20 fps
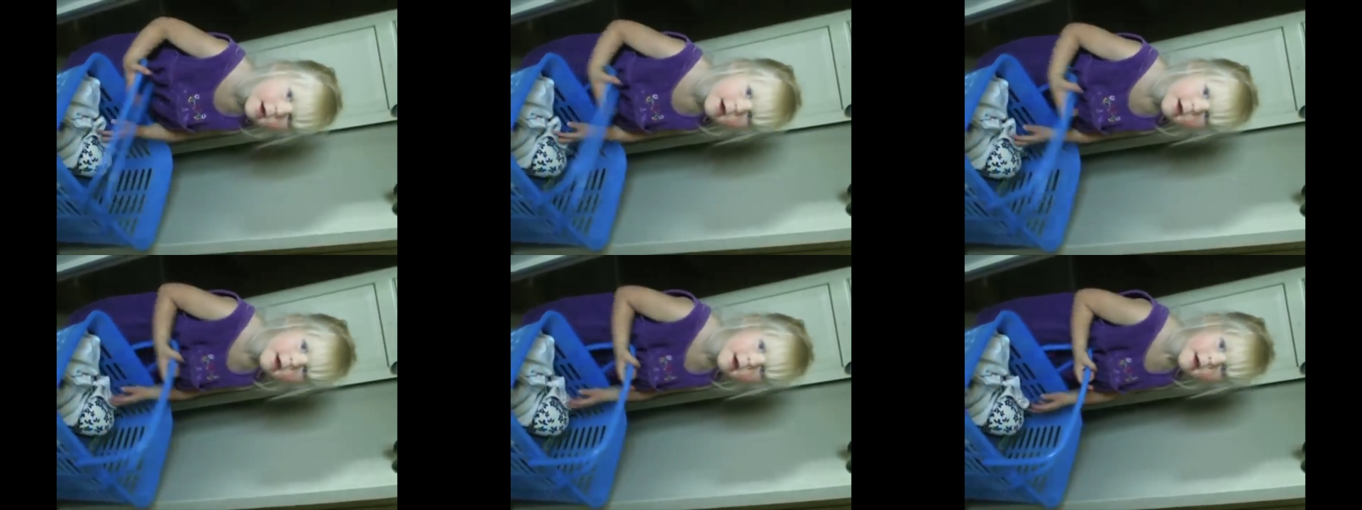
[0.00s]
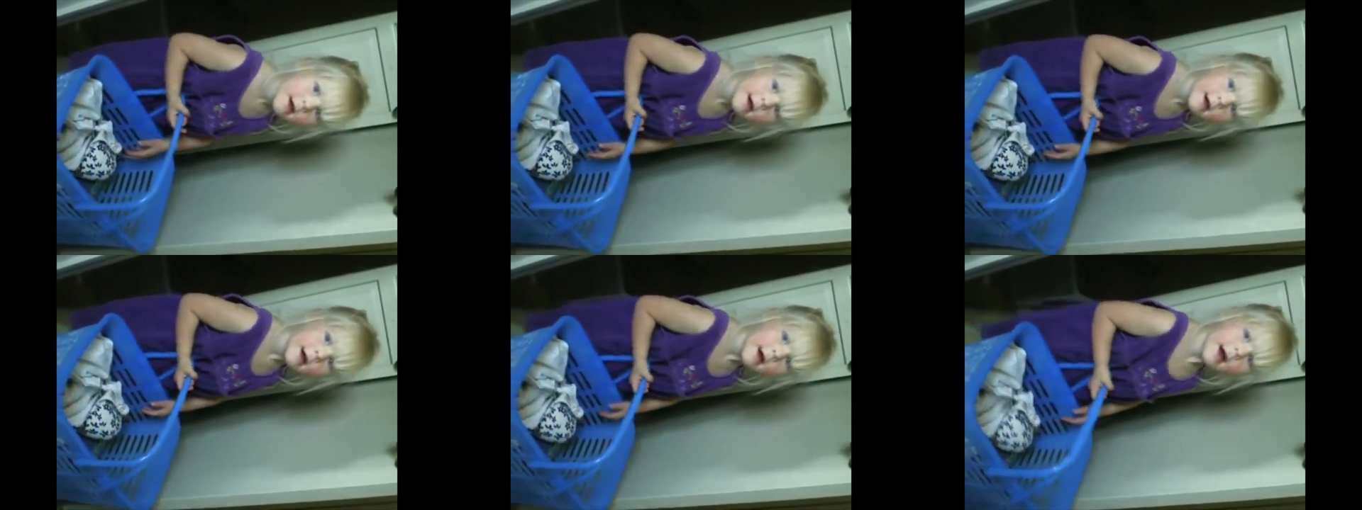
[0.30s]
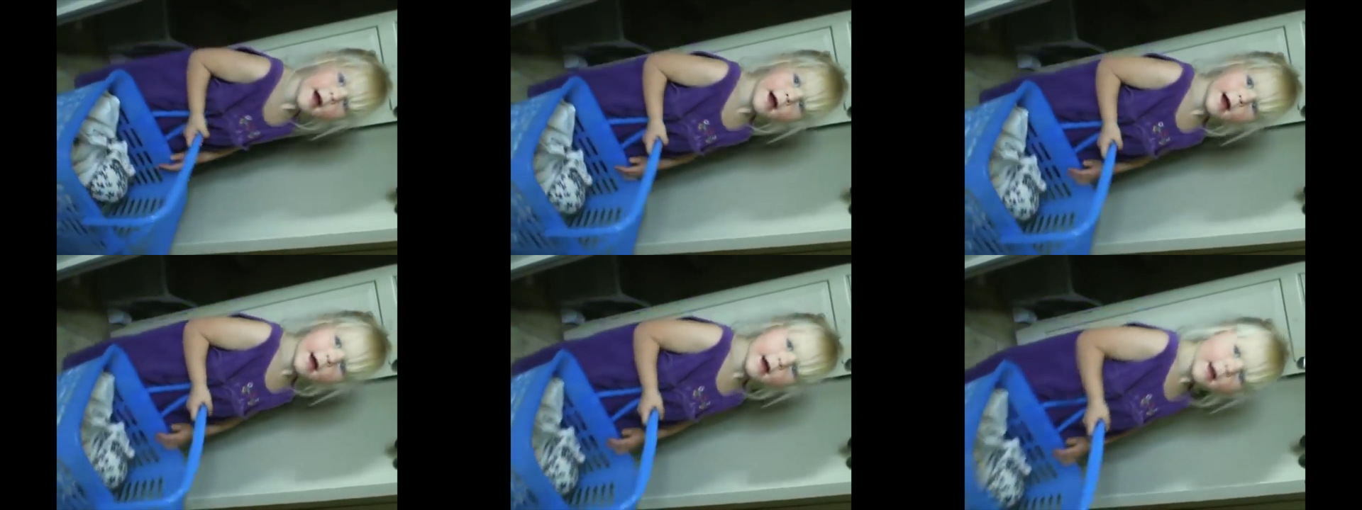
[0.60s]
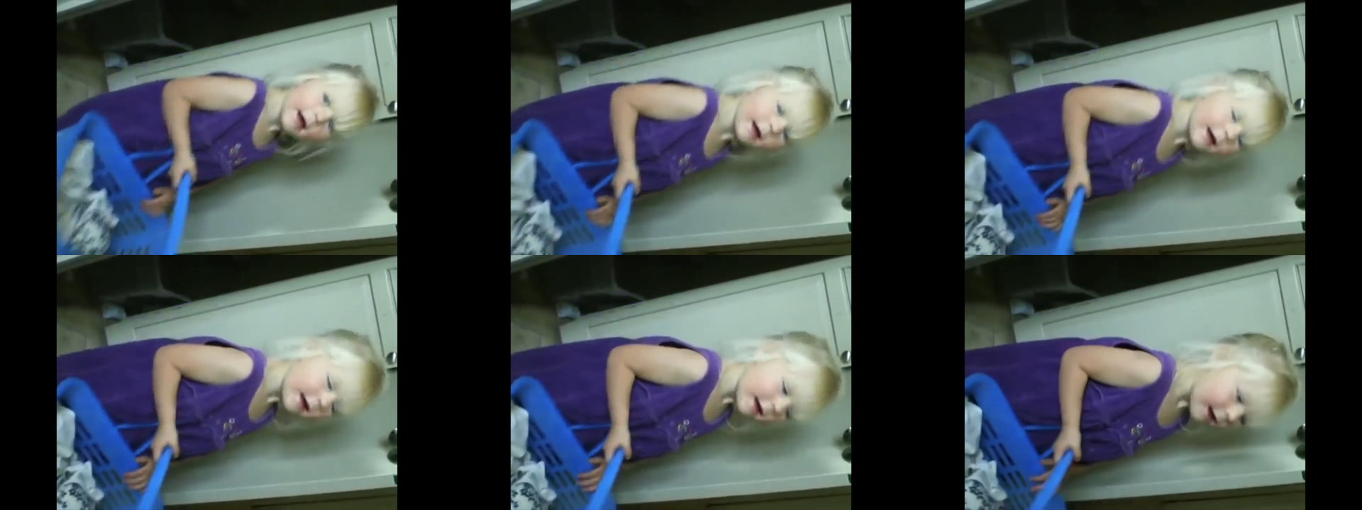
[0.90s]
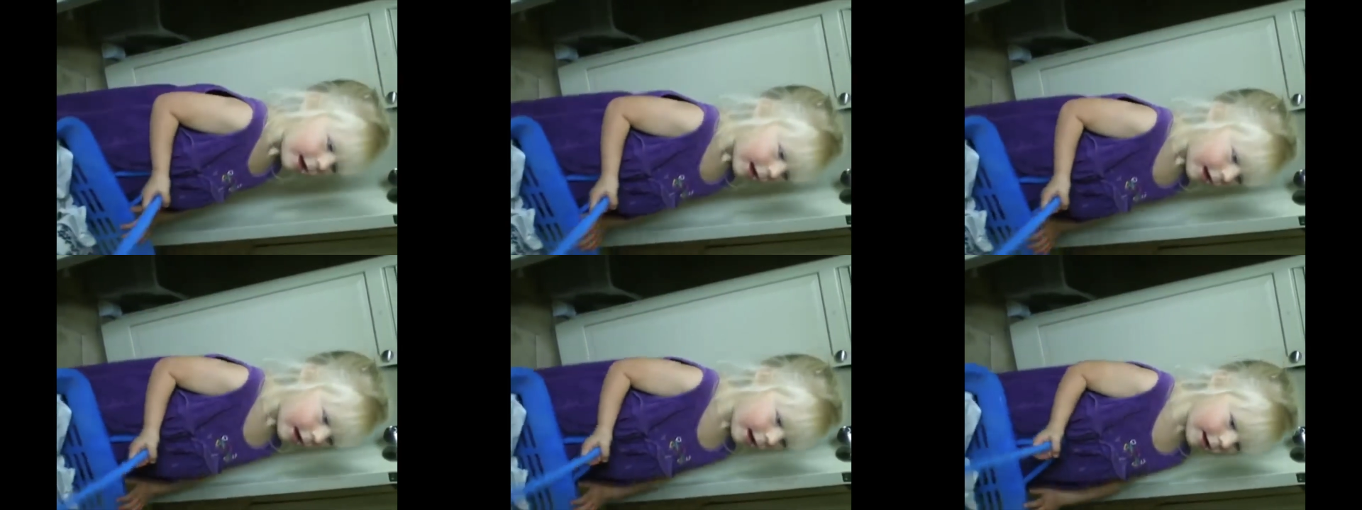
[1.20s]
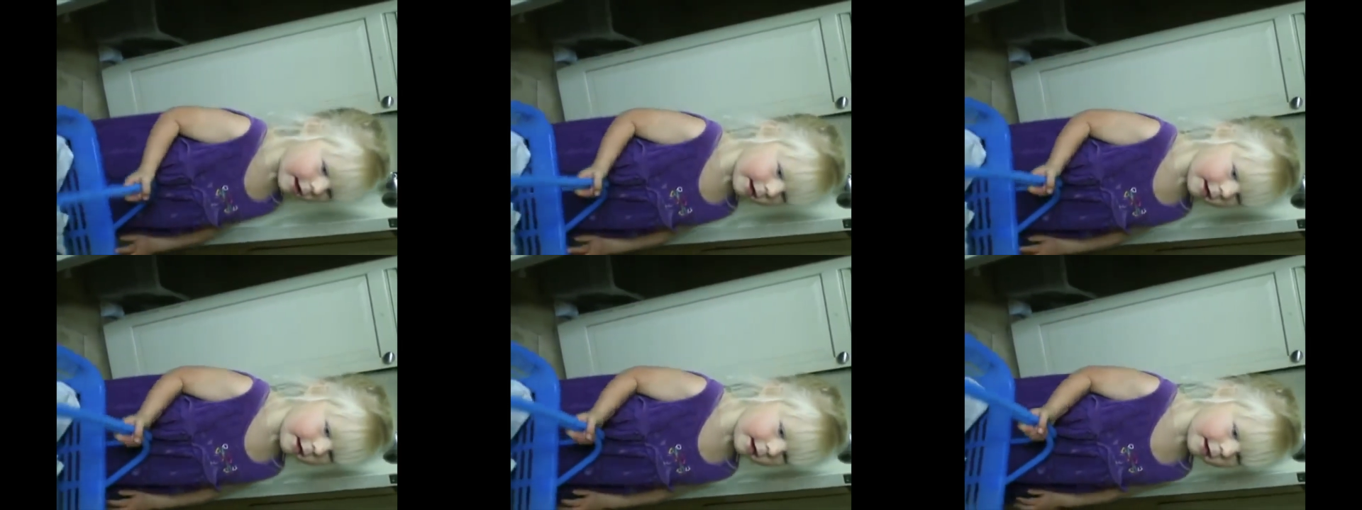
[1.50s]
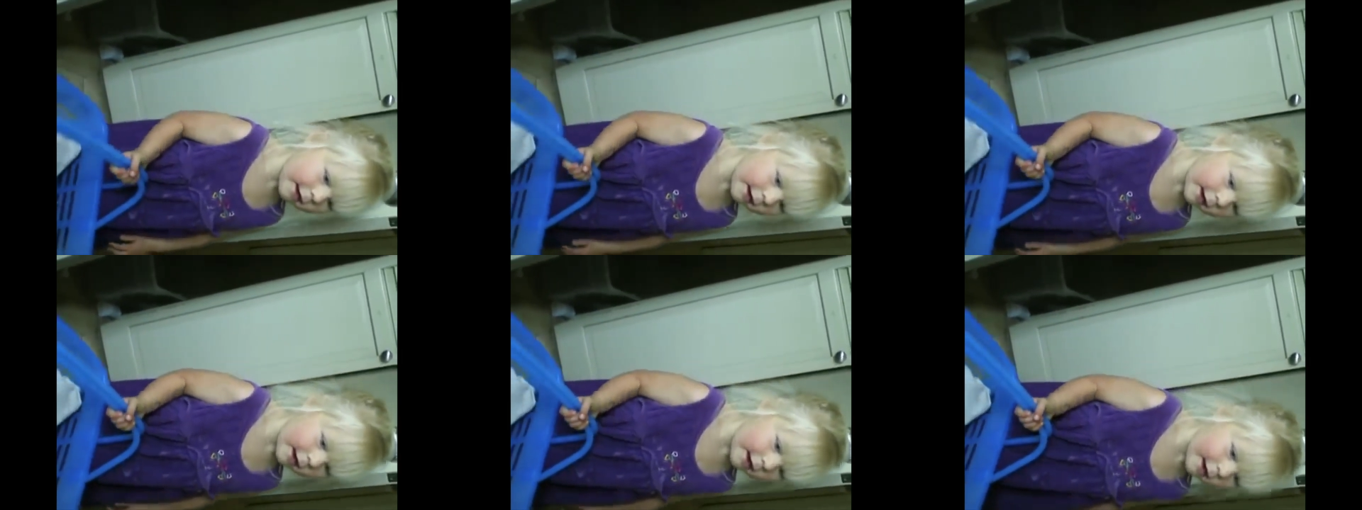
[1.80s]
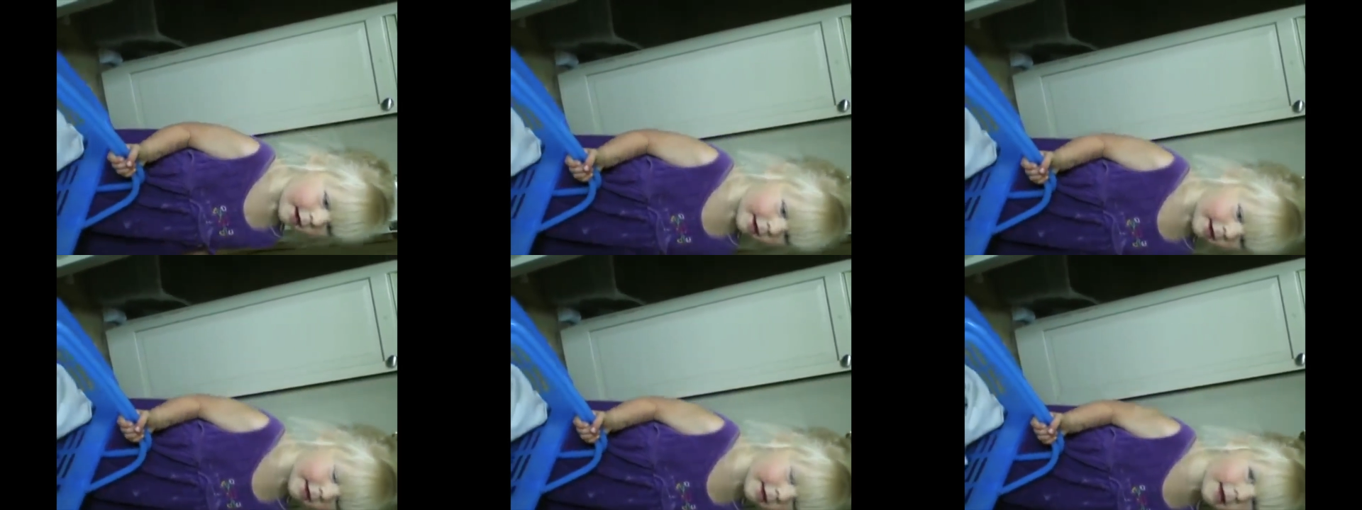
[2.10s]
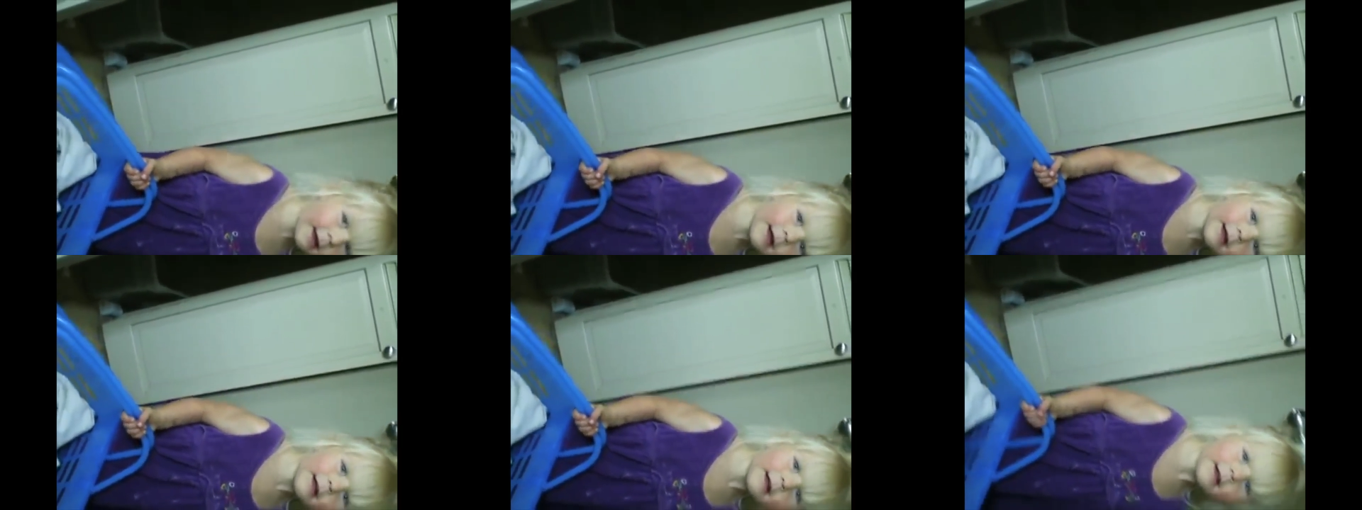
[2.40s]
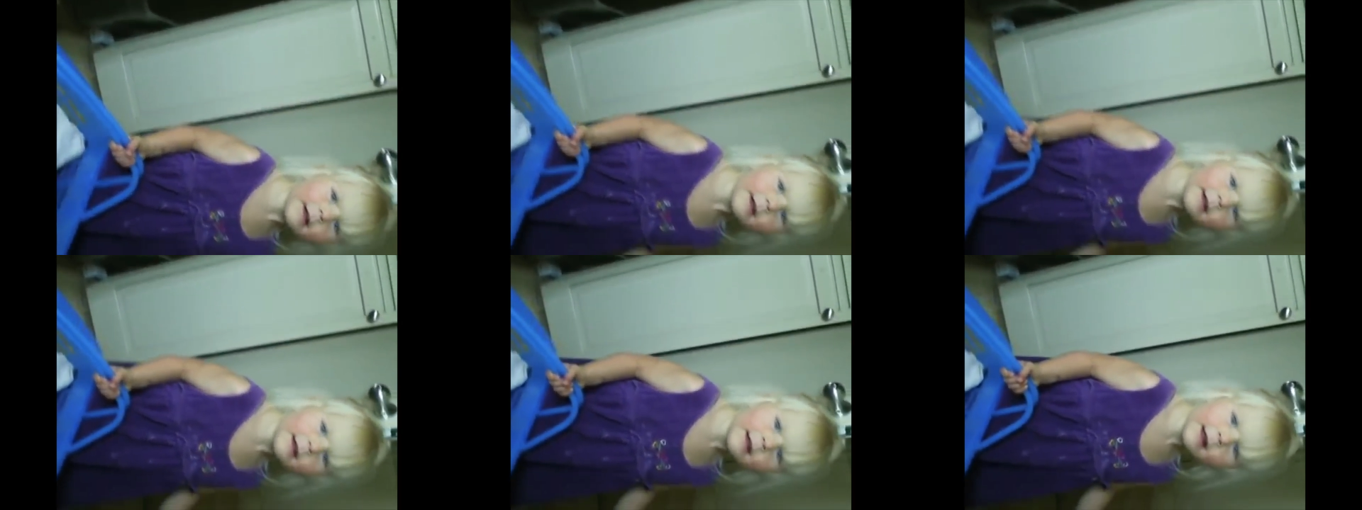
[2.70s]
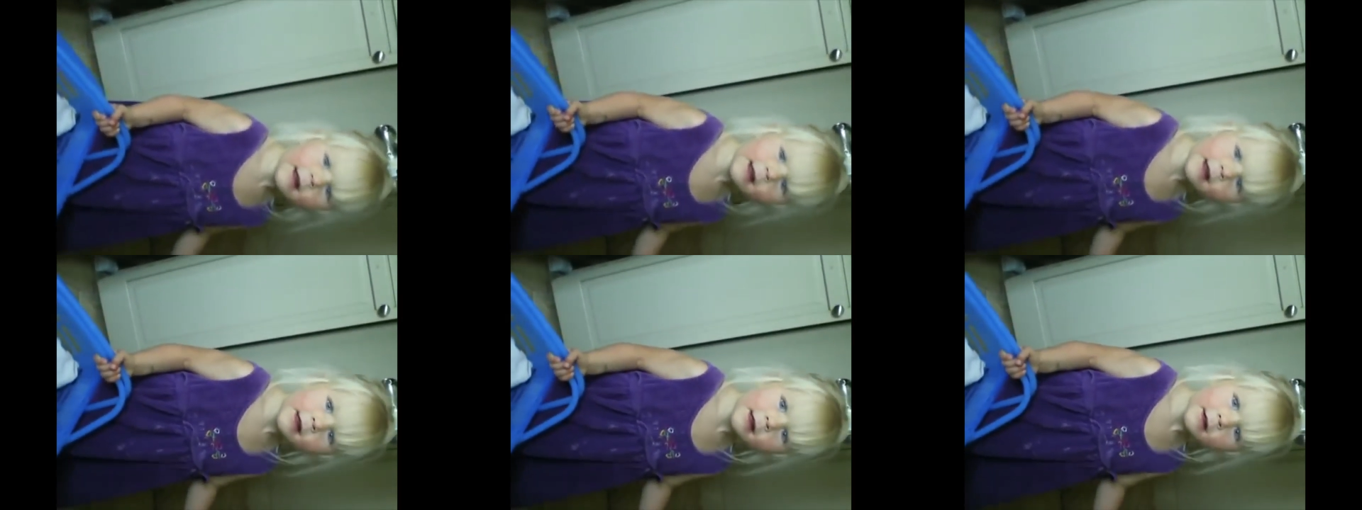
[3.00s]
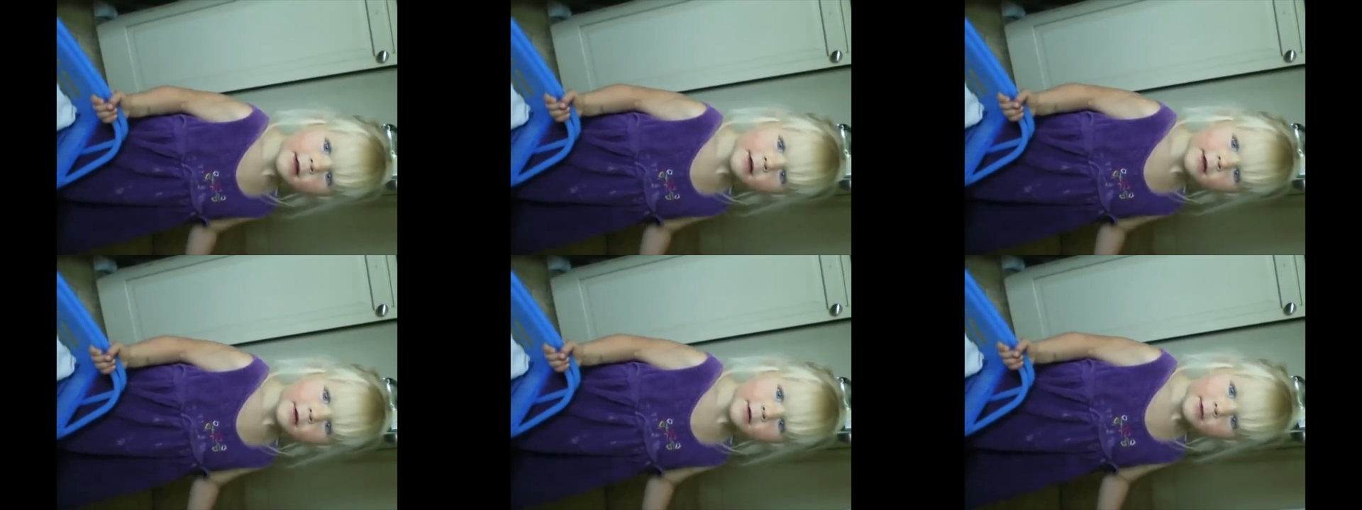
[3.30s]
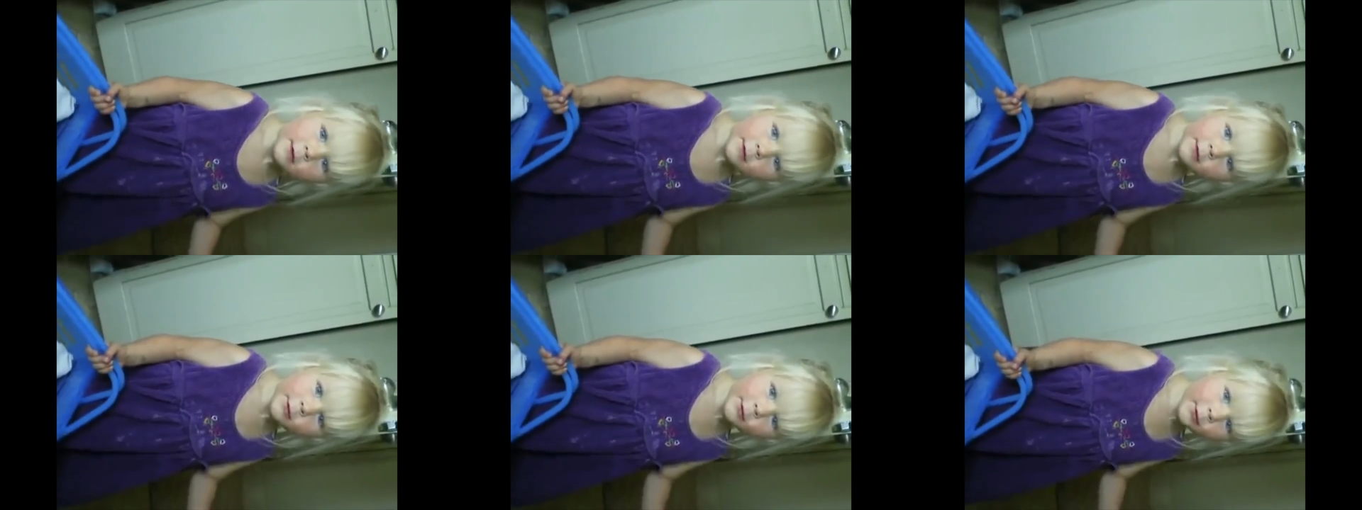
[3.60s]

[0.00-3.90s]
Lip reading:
No face is visible, so there are no lips to read.